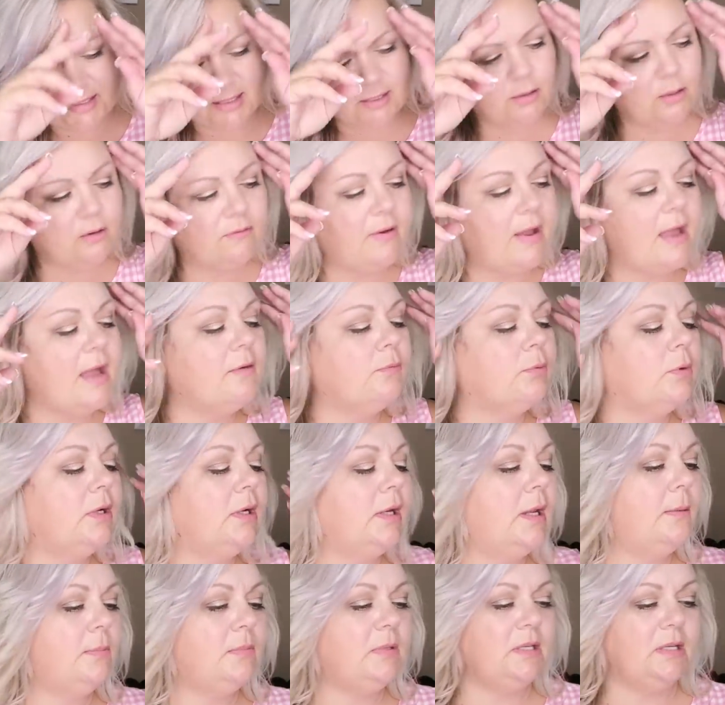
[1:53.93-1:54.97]
I don't know if I have one
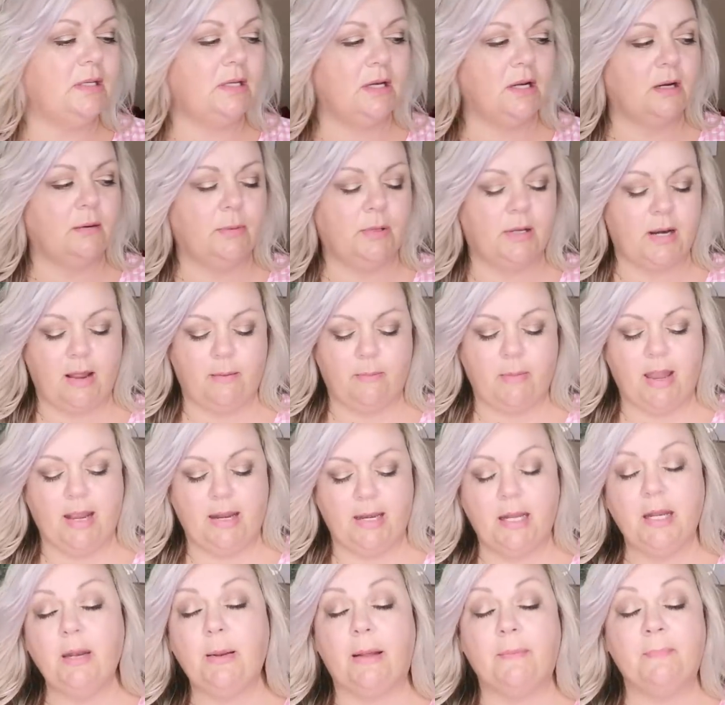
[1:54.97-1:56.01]
empty in here, but I
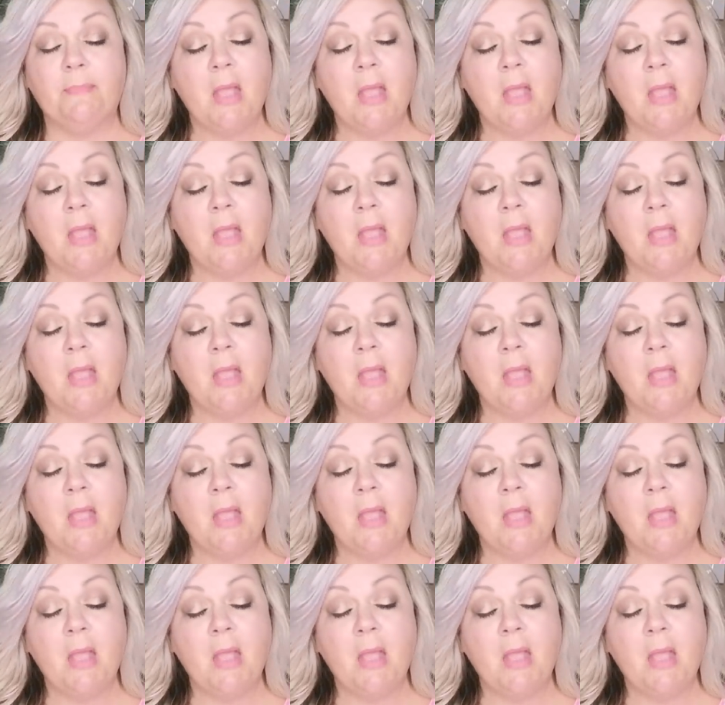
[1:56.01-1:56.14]
might. Anyway,